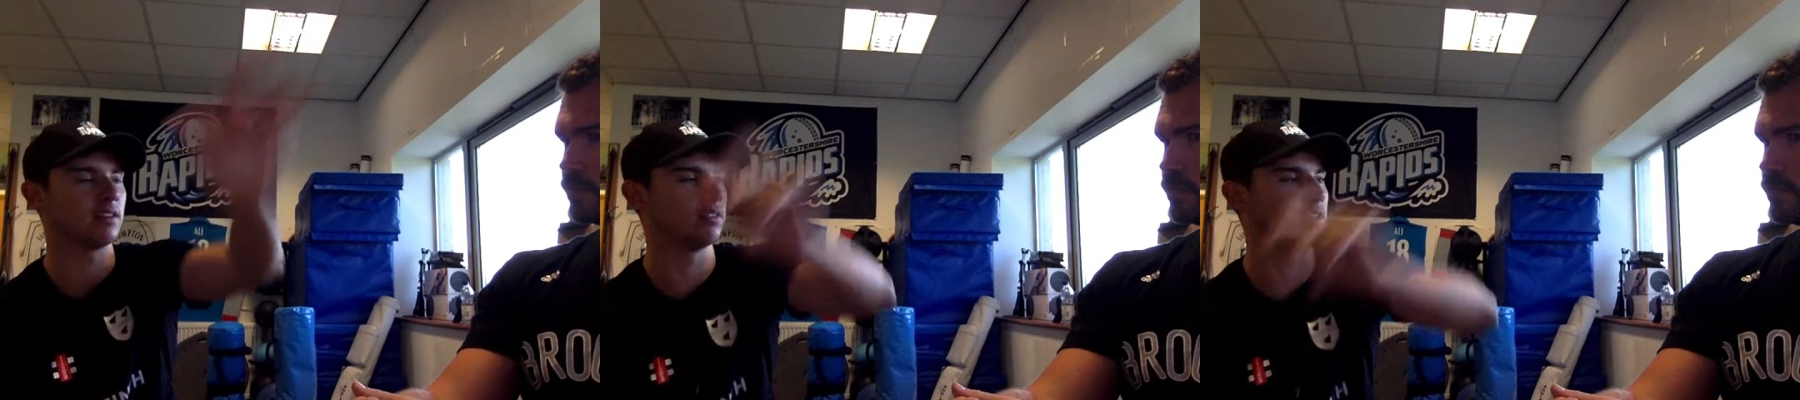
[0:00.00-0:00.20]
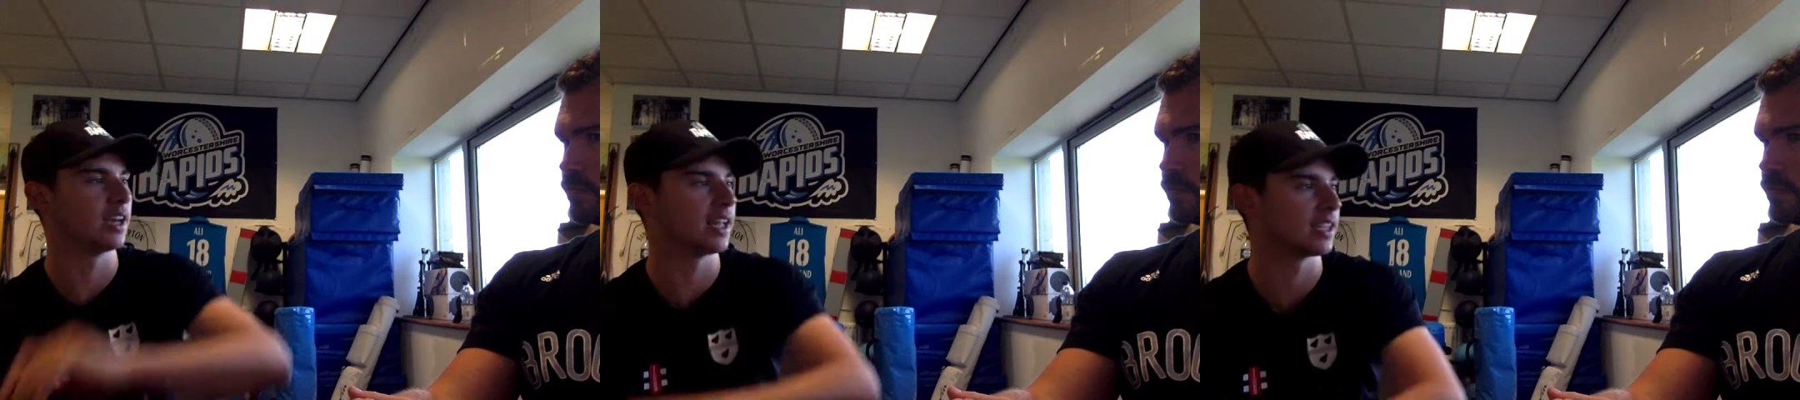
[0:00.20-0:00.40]

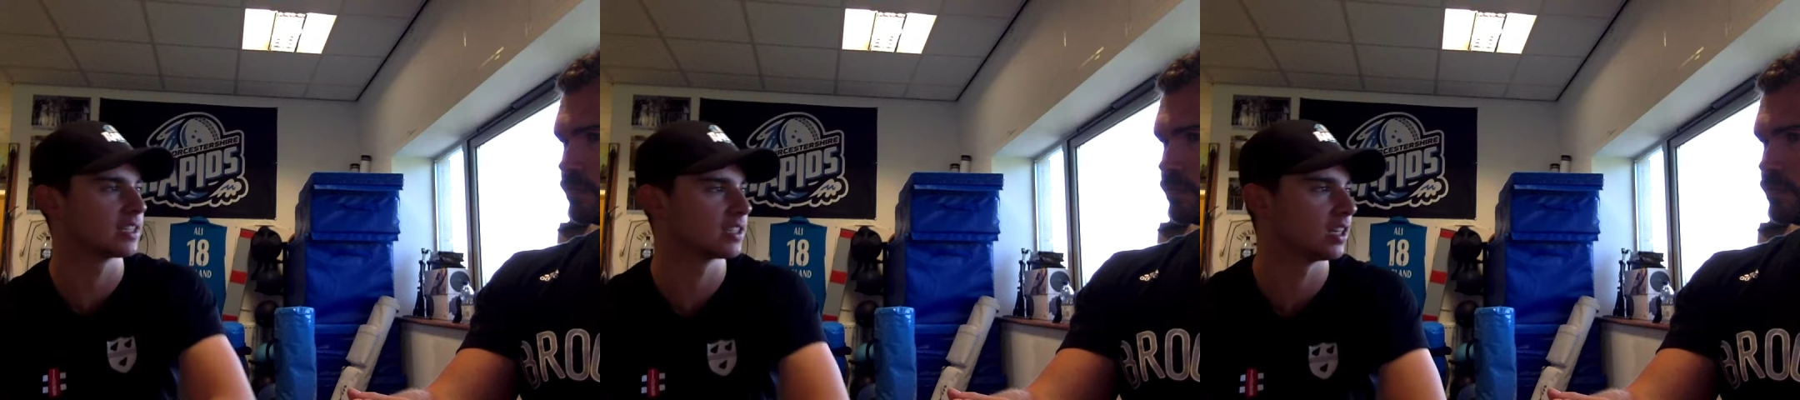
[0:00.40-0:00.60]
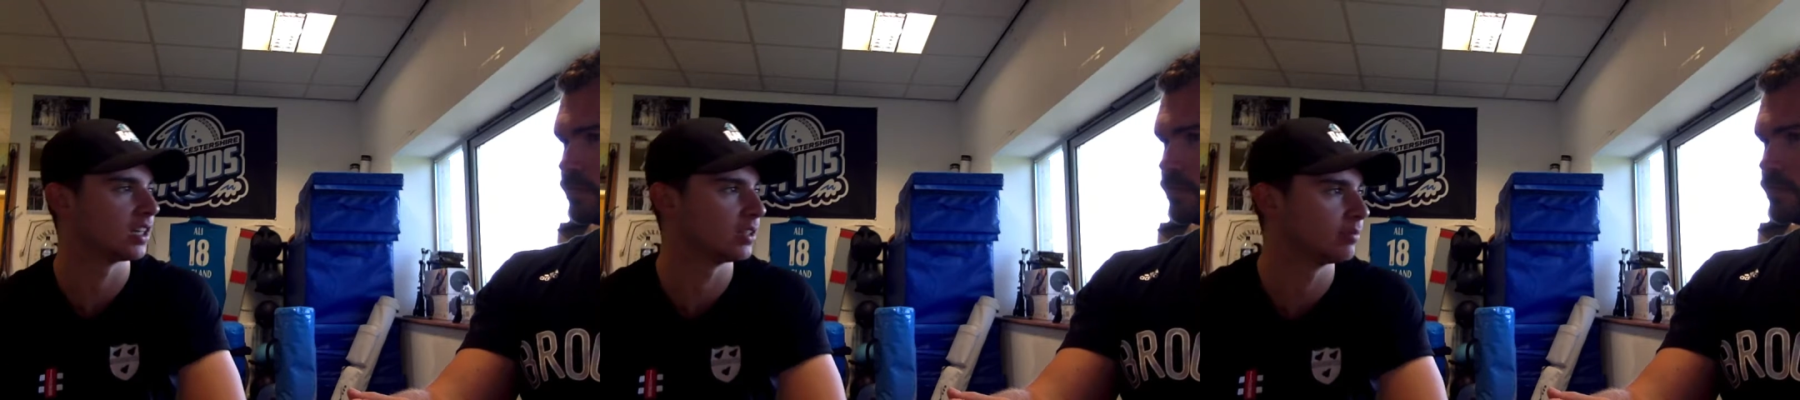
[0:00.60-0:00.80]
on the leg
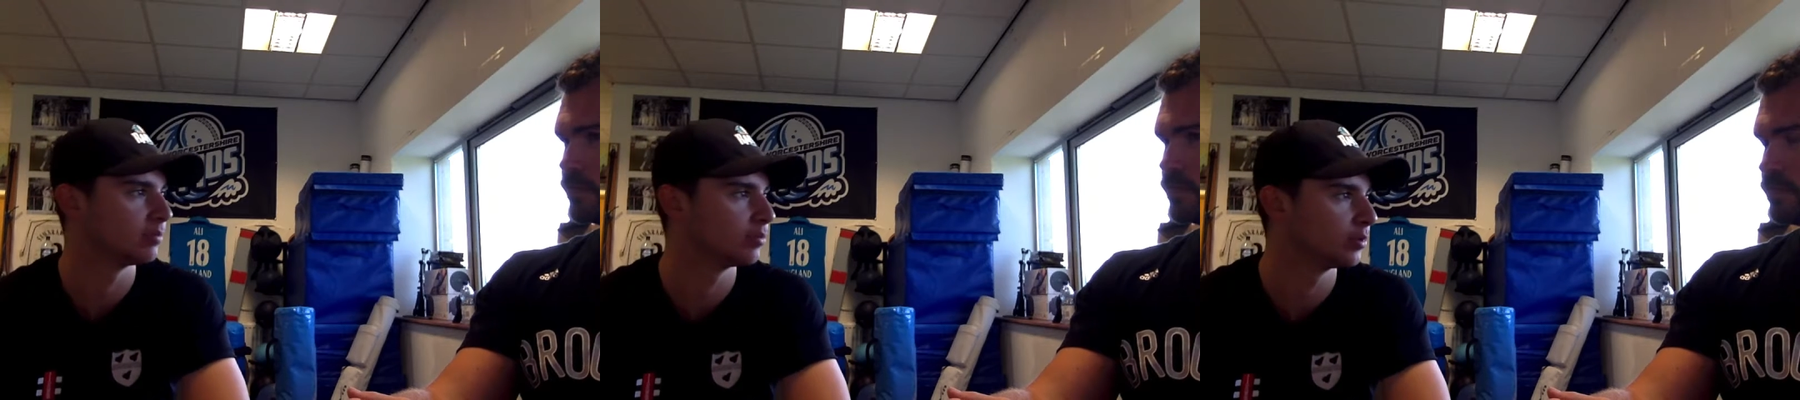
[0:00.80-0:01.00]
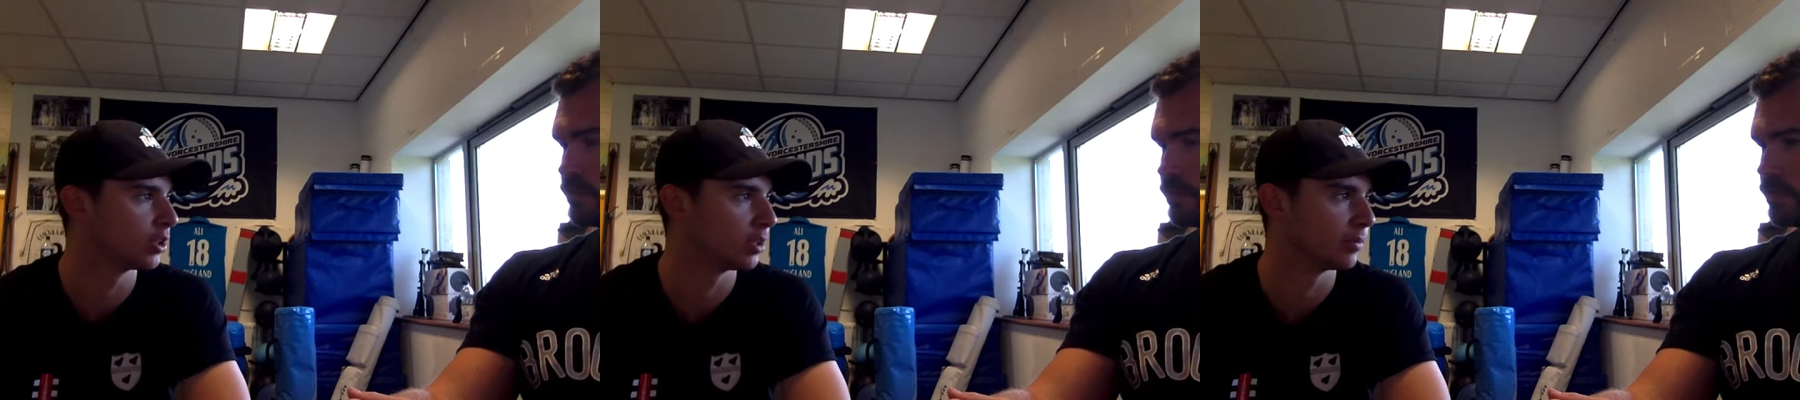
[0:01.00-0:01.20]
side
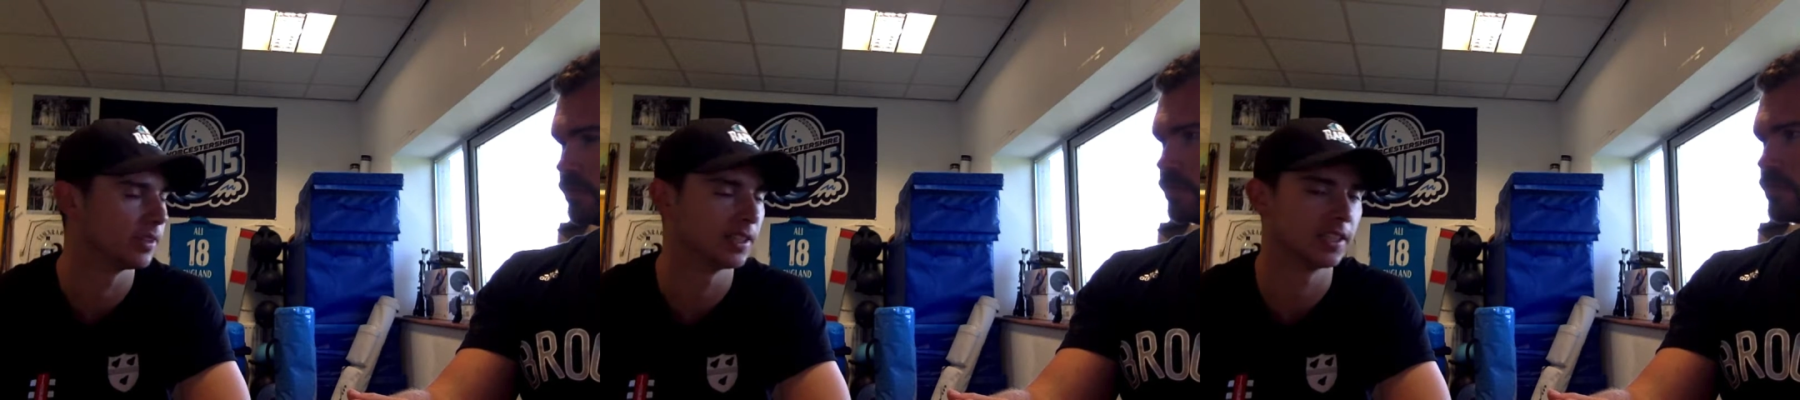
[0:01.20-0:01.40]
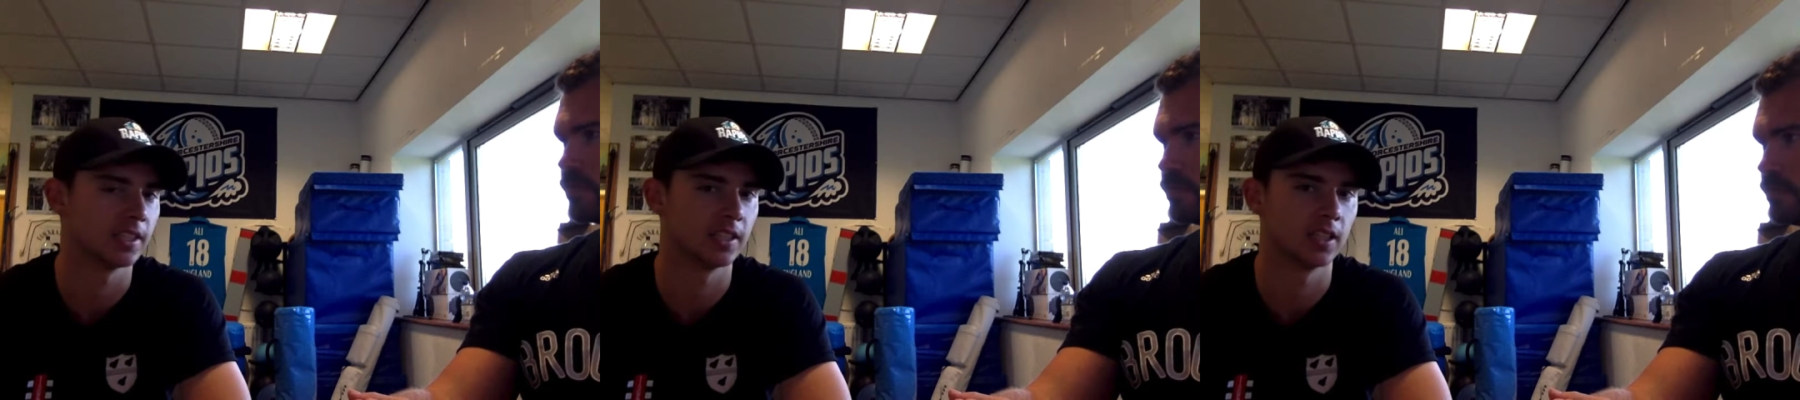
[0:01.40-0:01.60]

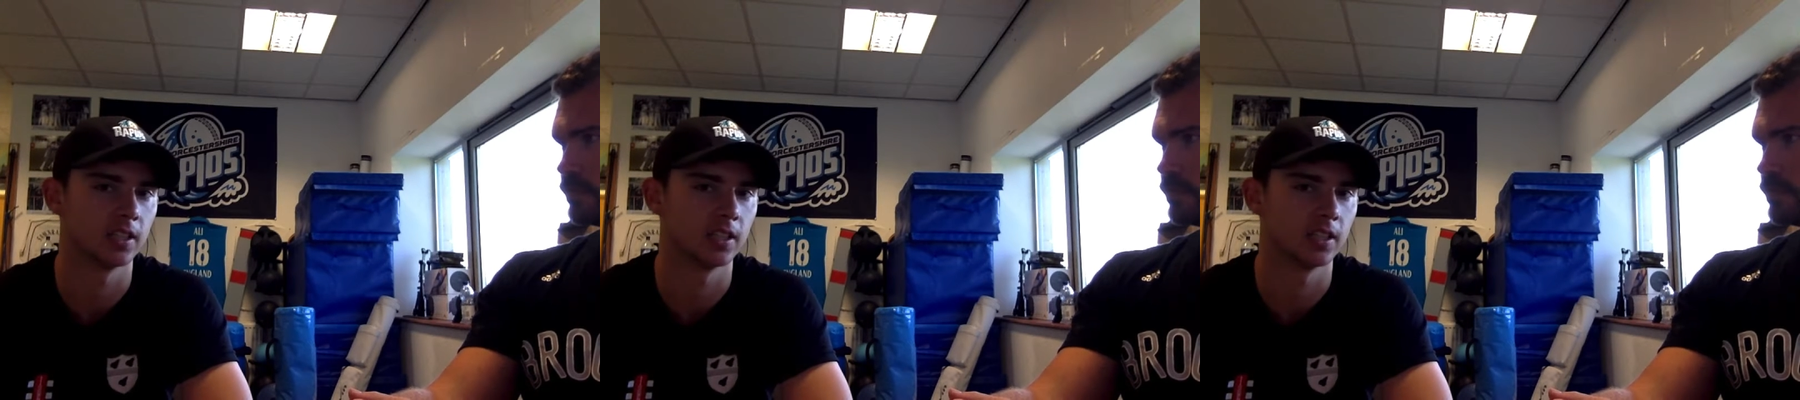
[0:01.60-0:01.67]
predominantly.